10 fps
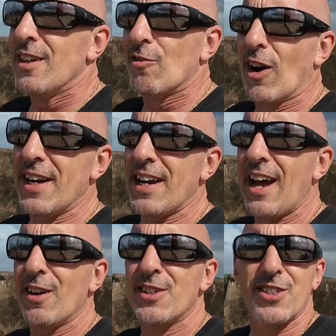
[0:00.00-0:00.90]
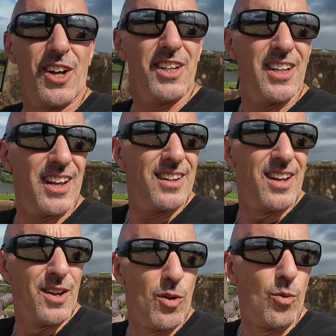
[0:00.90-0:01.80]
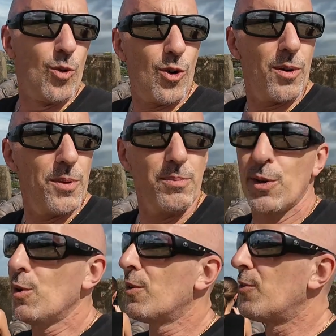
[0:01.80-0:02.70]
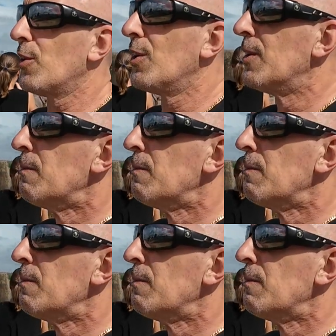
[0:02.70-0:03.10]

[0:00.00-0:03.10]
right now it's sunny and warm and beautiful.